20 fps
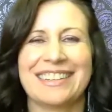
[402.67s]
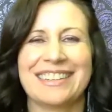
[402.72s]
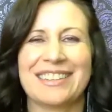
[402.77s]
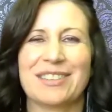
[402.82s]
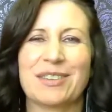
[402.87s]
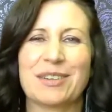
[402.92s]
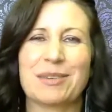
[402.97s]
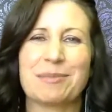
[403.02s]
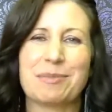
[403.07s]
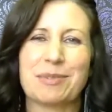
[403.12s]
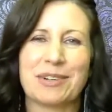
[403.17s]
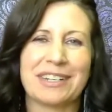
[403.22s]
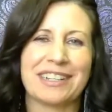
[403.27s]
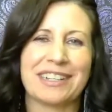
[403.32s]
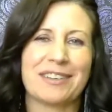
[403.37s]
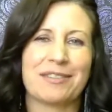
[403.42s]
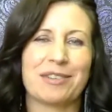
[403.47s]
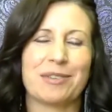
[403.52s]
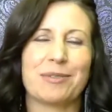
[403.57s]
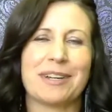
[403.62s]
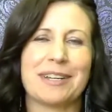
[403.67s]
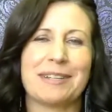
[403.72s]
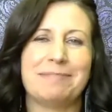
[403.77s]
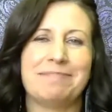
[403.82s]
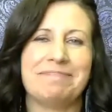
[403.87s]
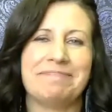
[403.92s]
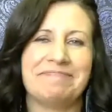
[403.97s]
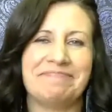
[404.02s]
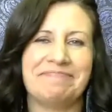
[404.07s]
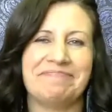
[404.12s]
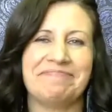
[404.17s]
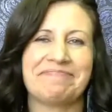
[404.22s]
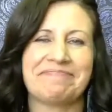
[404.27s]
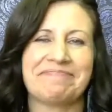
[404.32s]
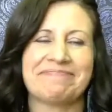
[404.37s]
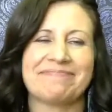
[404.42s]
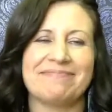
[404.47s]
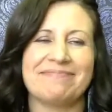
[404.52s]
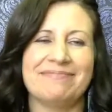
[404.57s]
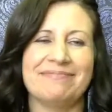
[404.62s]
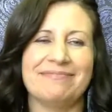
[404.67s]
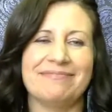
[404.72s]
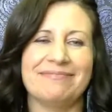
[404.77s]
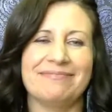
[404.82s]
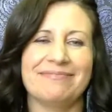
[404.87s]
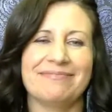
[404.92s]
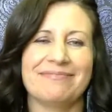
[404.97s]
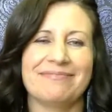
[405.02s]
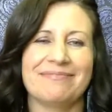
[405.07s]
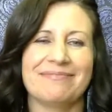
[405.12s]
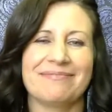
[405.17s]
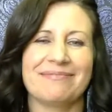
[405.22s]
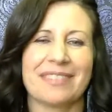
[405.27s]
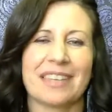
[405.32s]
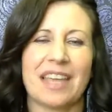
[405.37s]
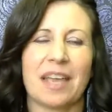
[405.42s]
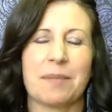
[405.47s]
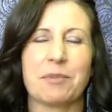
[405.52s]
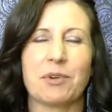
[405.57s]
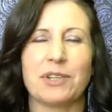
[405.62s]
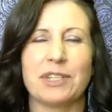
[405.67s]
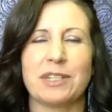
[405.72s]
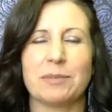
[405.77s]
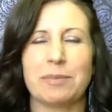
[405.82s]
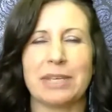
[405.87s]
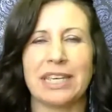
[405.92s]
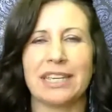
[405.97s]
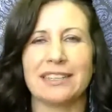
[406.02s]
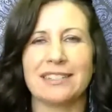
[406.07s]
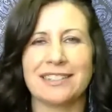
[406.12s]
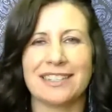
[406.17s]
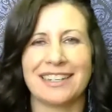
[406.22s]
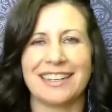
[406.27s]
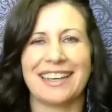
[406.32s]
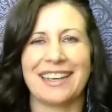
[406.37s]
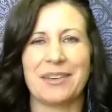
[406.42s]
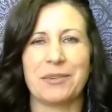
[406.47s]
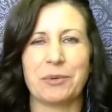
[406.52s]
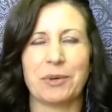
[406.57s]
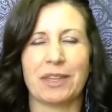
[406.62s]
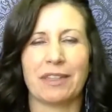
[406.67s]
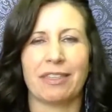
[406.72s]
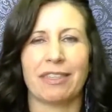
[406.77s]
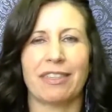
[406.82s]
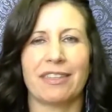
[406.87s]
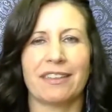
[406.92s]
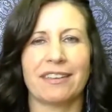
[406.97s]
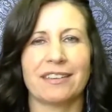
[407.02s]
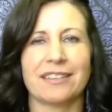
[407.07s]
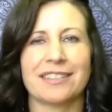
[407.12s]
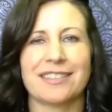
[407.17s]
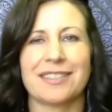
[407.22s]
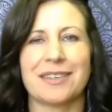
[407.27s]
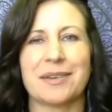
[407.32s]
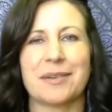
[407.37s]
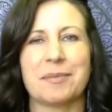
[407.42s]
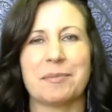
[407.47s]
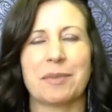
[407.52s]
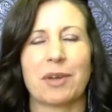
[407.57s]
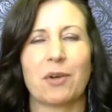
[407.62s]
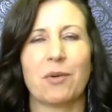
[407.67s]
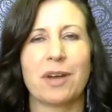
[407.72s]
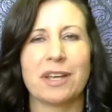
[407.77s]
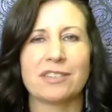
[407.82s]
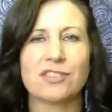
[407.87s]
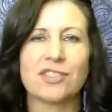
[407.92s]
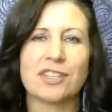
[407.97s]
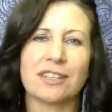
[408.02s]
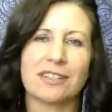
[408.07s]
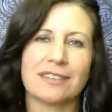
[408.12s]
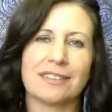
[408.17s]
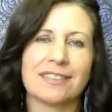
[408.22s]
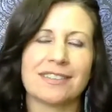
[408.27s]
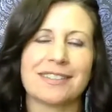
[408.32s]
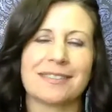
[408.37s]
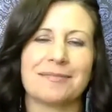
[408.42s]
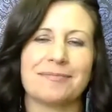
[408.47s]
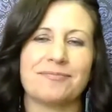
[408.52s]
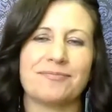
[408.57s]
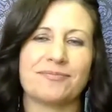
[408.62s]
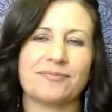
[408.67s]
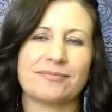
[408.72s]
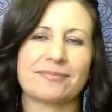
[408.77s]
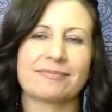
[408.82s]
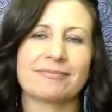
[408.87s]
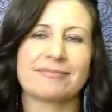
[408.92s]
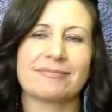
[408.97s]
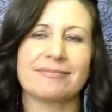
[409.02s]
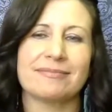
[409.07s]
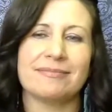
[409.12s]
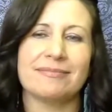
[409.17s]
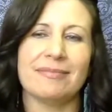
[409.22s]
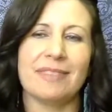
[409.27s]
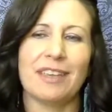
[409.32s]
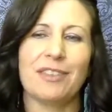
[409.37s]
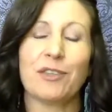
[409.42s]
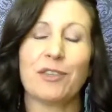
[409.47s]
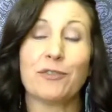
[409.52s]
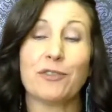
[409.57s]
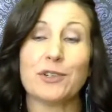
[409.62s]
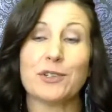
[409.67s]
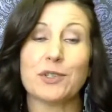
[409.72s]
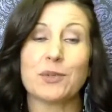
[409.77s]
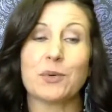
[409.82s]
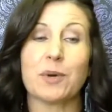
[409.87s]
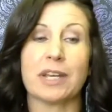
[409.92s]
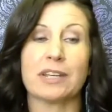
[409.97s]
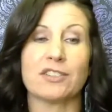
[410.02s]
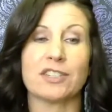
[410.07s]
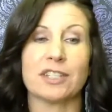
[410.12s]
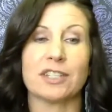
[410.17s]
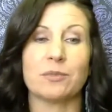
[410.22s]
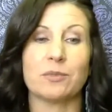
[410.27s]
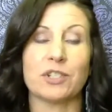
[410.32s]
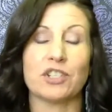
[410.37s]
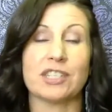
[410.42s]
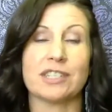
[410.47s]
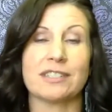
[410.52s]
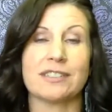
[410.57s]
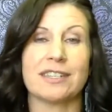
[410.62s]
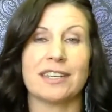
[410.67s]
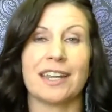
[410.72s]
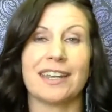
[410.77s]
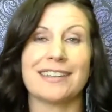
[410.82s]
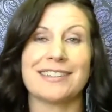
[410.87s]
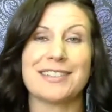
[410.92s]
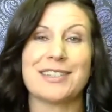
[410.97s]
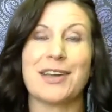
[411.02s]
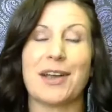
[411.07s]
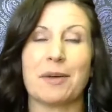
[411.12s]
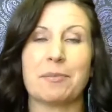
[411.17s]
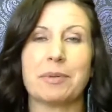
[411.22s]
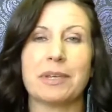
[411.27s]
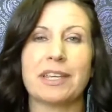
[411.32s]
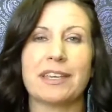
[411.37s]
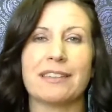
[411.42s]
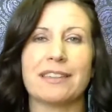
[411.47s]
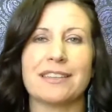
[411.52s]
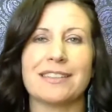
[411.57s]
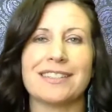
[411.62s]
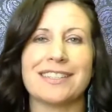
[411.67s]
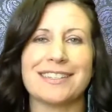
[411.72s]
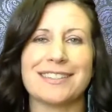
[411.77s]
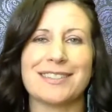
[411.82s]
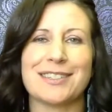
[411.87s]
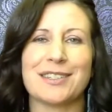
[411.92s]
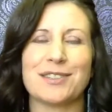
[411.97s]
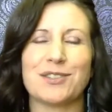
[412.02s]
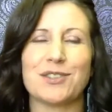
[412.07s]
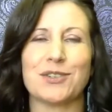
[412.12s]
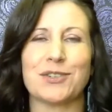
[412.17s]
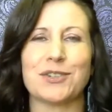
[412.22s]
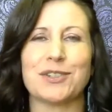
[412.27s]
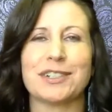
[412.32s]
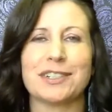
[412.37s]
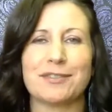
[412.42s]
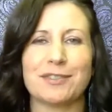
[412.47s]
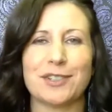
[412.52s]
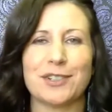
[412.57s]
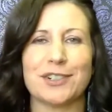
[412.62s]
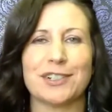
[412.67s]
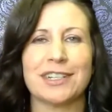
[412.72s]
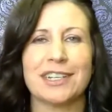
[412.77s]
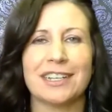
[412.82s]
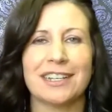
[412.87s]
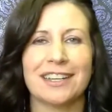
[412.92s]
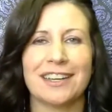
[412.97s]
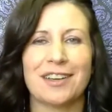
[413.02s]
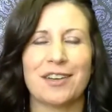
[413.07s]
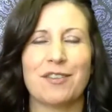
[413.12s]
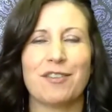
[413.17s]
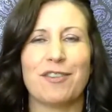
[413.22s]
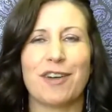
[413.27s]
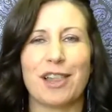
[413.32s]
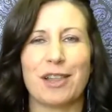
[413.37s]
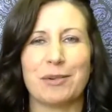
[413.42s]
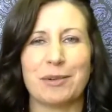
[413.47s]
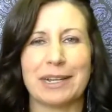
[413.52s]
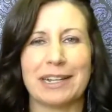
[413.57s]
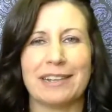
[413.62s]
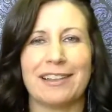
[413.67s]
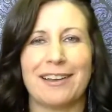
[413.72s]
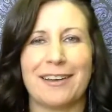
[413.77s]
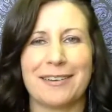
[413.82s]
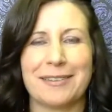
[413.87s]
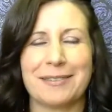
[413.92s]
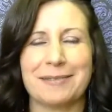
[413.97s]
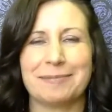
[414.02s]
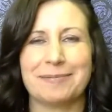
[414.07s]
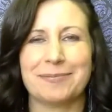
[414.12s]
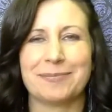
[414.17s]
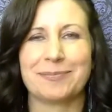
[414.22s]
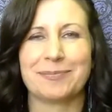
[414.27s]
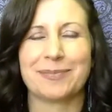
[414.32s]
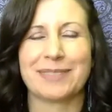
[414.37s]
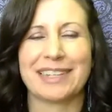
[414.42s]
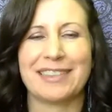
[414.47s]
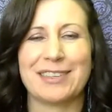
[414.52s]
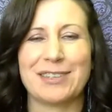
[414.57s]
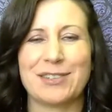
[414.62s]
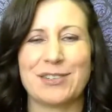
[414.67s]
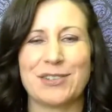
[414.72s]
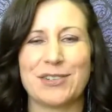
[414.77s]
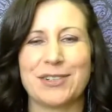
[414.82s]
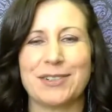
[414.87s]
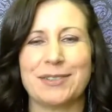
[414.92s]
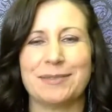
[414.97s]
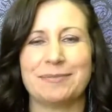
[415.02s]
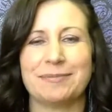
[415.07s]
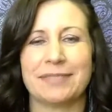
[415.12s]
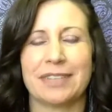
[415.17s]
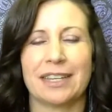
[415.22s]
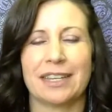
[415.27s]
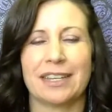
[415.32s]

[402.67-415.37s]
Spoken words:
So good morning, everyone. I'm going to begin today with some questions. The first question, which is today's topic in the CSL Journal, if you're following along in the journal: